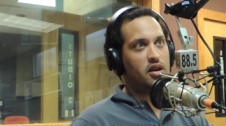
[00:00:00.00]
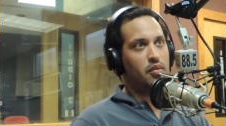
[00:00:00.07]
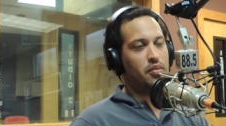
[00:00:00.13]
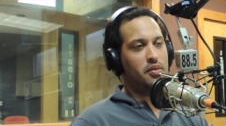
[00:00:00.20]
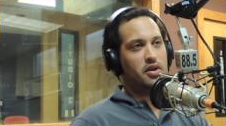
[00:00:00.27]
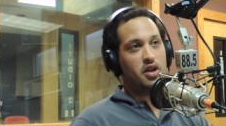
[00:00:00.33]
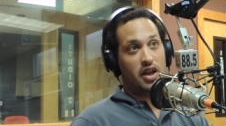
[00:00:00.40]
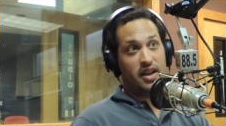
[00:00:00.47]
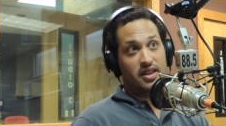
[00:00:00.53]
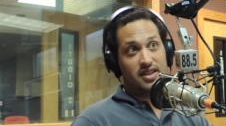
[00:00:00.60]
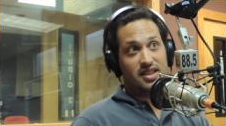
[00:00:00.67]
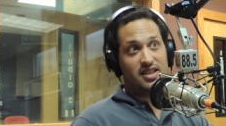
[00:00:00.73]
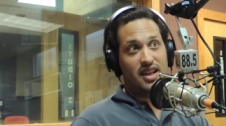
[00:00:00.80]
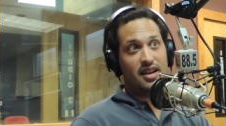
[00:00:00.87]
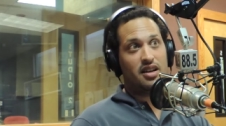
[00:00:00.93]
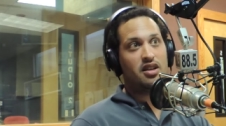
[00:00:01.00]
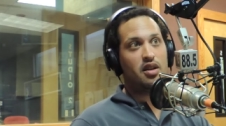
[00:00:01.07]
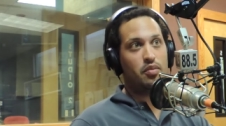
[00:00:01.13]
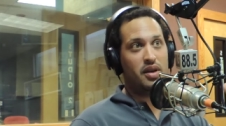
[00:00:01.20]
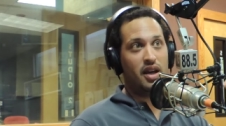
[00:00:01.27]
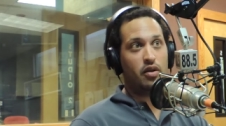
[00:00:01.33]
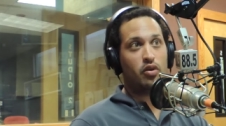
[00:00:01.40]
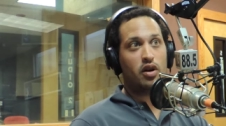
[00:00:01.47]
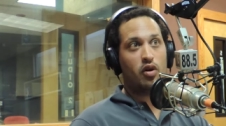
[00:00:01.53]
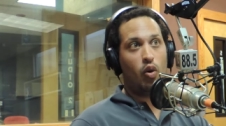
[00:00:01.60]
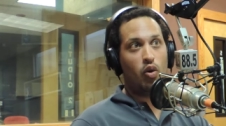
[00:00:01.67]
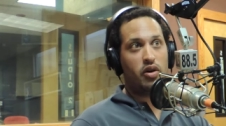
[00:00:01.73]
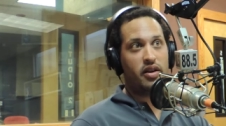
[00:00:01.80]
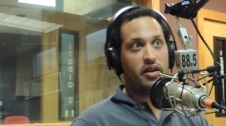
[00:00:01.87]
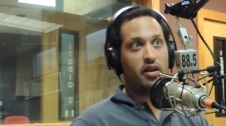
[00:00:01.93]
to, to consent to being
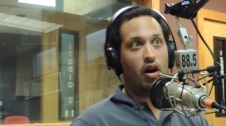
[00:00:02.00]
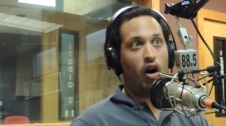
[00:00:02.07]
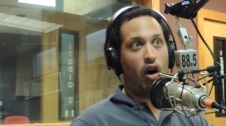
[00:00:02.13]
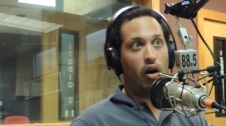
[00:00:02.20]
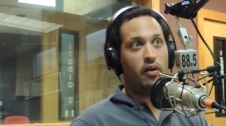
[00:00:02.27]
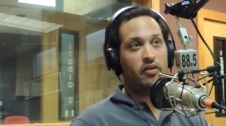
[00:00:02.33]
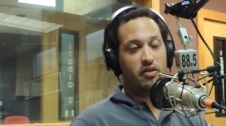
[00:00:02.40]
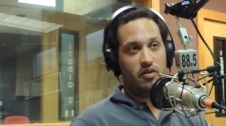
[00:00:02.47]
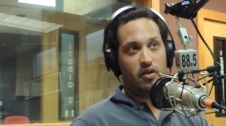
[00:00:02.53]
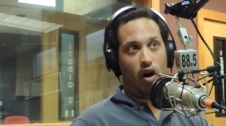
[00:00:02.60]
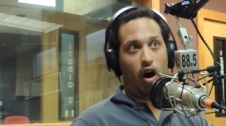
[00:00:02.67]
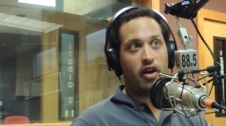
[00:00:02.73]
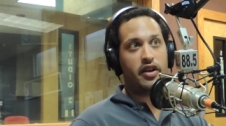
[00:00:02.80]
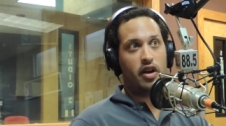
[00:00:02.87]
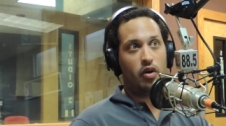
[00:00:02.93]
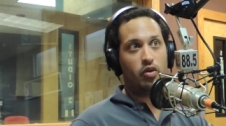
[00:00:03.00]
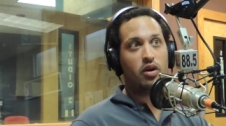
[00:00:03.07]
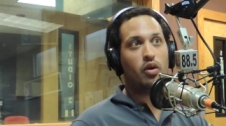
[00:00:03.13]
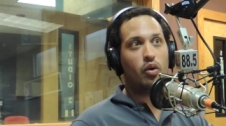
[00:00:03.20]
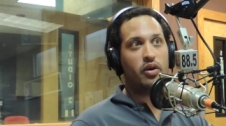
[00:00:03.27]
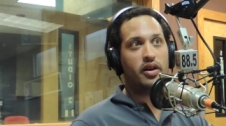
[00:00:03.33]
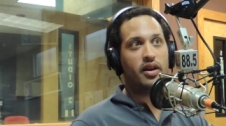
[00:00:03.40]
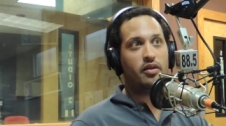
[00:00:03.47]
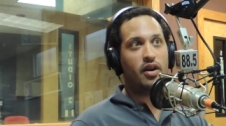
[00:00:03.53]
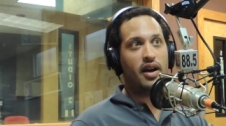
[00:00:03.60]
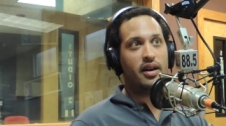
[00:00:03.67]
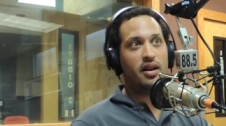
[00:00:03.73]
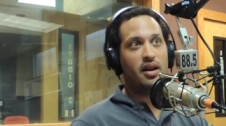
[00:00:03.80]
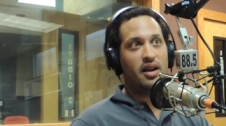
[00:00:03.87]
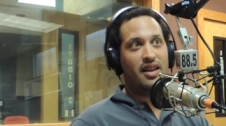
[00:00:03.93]
recorded, audio recording,
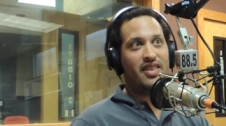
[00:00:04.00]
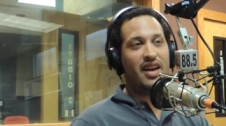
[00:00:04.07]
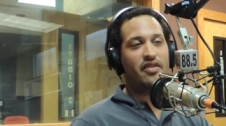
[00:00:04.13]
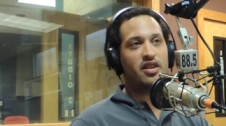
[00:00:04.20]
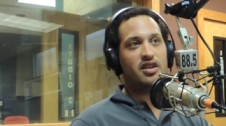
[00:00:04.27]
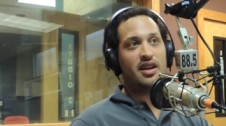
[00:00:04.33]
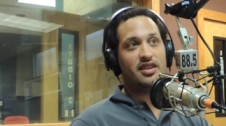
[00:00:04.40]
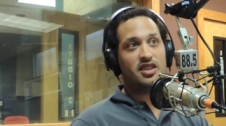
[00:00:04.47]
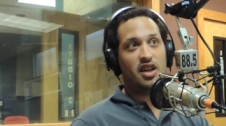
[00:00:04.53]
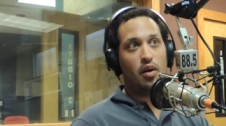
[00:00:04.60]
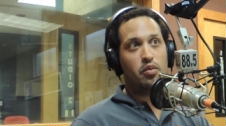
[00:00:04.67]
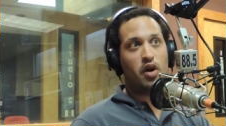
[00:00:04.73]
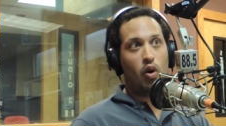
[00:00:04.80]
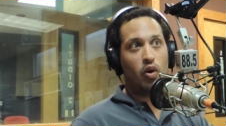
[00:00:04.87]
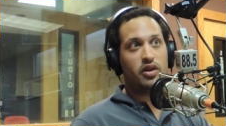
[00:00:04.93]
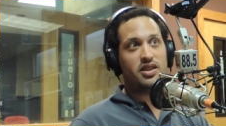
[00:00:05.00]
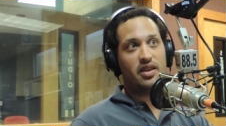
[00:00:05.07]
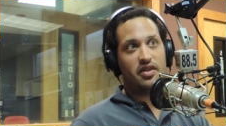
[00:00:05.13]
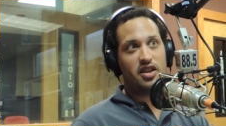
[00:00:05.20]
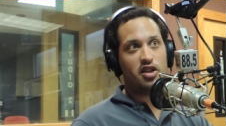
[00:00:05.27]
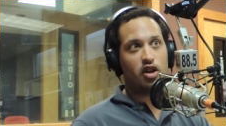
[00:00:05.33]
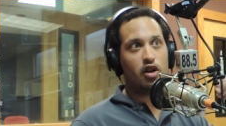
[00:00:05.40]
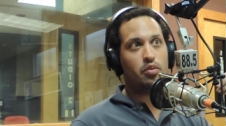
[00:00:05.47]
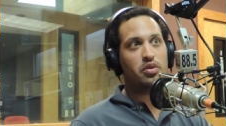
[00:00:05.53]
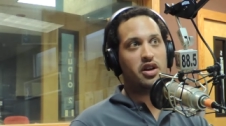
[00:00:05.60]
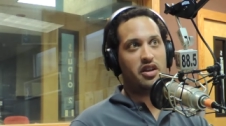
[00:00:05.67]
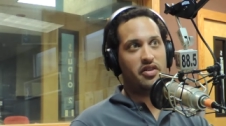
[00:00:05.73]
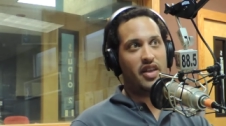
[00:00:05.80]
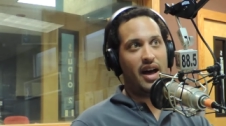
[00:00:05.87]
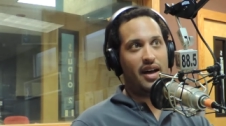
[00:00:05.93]
right? They've some courts have
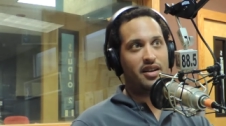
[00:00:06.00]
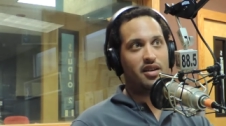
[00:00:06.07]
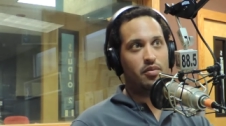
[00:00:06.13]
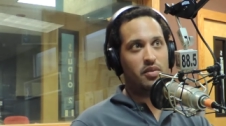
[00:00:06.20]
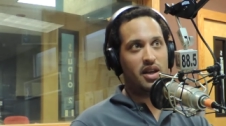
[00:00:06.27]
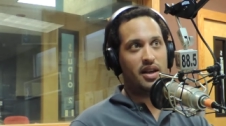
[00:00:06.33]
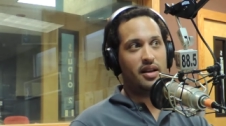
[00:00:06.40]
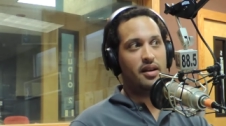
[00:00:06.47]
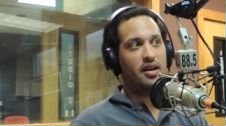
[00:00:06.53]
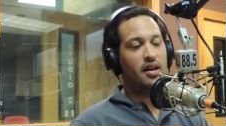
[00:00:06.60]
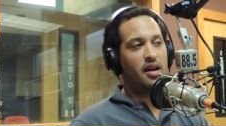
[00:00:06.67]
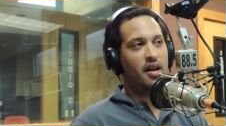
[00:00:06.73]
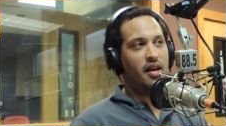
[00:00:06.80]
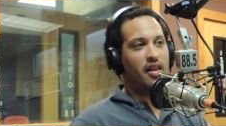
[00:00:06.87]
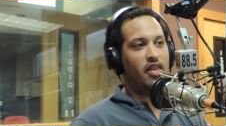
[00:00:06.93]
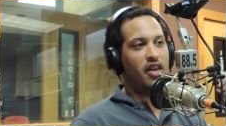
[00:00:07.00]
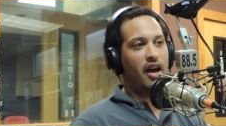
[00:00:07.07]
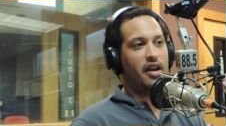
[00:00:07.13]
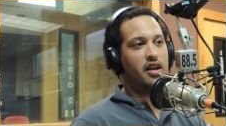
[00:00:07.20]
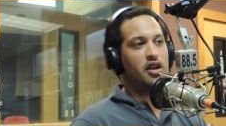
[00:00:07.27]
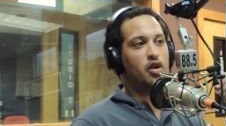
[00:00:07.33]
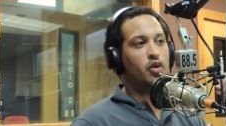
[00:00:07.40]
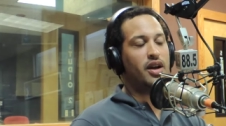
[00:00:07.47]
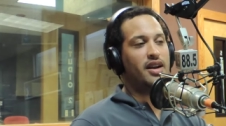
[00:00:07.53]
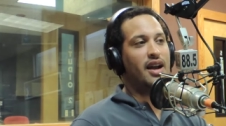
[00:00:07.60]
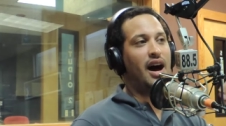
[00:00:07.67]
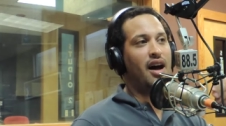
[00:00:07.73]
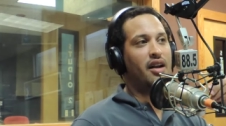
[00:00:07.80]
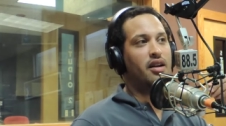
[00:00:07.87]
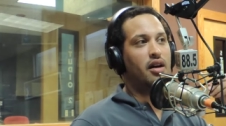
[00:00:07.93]
interpreted that to mean that you
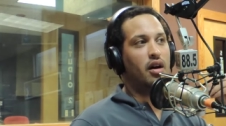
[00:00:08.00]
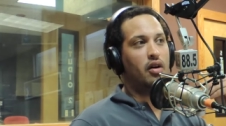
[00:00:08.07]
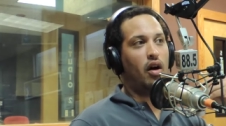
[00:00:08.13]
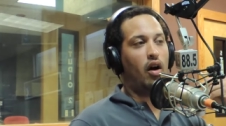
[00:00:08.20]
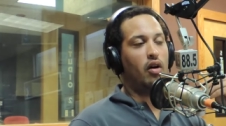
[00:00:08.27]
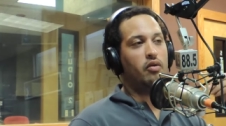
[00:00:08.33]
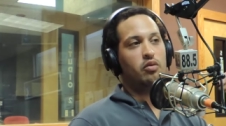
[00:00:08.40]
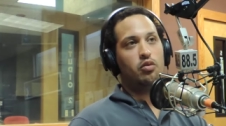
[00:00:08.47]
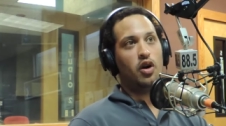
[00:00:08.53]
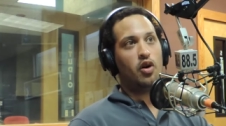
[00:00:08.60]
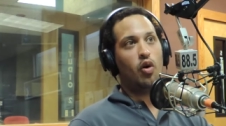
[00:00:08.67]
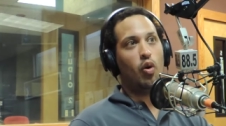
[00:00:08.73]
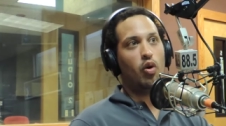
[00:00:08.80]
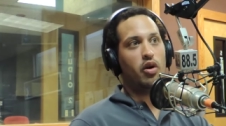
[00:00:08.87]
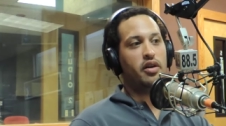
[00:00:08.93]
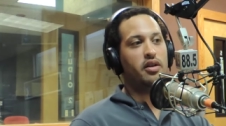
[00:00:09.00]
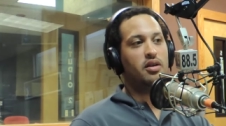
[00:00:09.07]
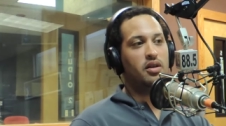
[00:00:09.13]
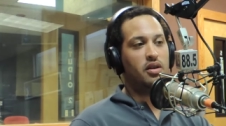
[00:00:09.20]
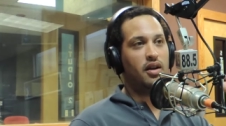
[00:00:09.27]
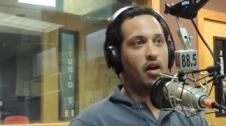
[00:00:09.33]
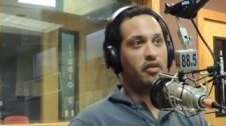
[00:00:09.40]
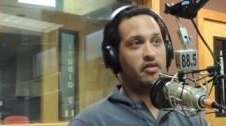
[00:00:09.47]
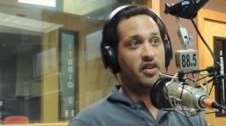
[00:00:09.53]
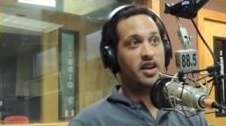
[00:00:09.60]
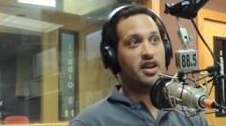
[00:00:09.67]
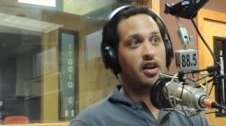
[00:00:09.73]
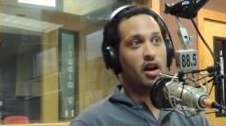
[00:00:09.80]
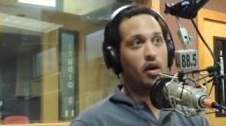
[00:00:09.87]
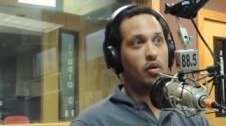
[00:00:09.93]
cannot record
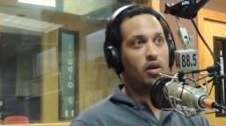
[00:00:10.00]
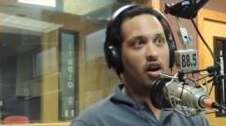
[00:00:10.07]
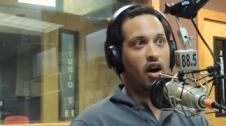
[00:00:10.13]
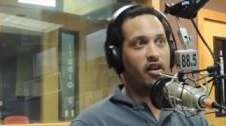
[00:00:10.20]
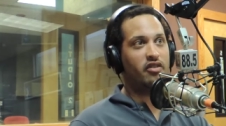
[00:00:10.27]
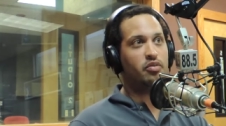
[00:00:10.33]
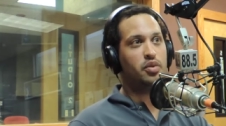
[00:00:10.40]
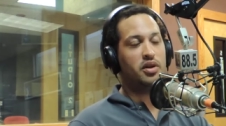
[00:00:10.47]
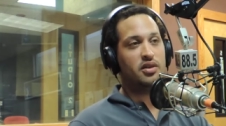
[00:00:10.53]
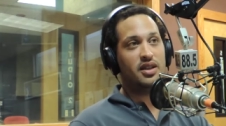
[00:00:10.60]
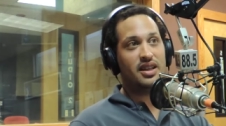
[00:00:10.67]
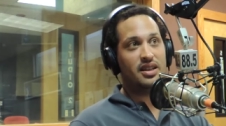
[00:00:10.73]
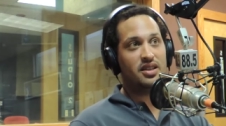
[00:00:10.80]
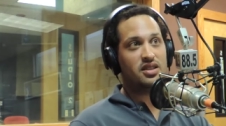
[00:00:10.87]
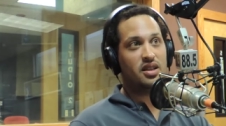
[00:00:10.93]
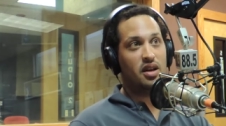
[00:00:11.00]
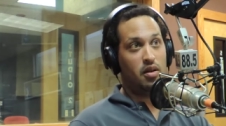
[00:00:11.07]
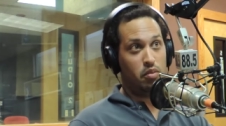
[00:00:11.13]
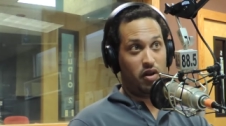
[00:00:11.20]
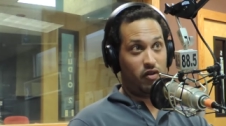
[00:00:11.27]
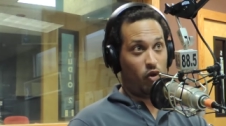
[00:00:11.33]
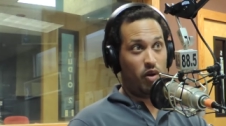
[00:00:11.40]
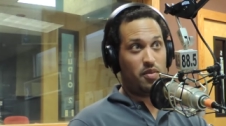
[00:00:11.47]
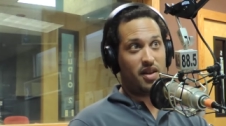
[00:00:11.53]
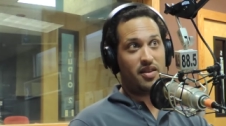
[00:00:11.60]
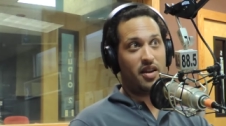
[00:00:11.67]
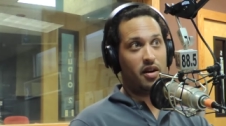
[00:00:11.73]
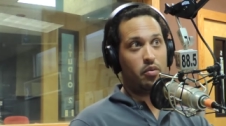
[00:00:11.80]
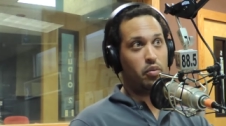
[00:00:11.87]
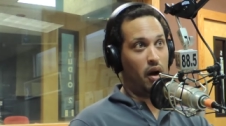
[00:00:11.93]
video of police
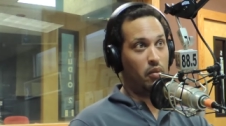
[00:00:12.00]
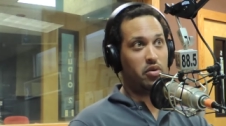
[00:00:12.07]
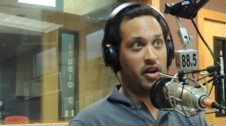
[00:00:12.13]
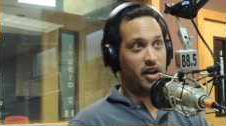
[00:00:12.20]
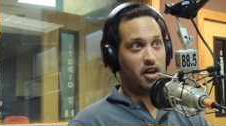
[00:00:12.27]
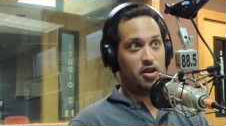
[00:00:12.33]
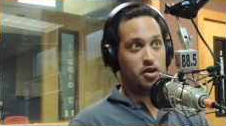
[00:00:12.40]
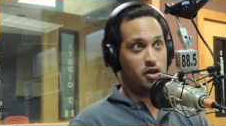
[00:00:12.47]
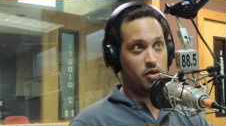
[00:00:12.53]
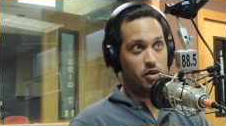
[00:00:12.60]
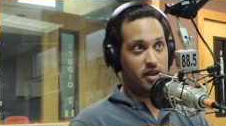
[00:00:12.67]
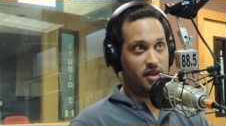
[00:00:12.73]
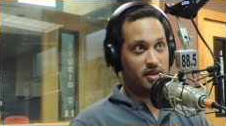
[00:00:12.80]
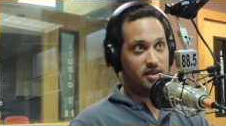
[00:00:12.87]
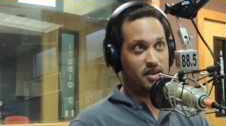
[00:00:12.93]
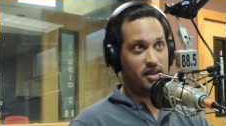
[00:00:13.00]
performing their public duties.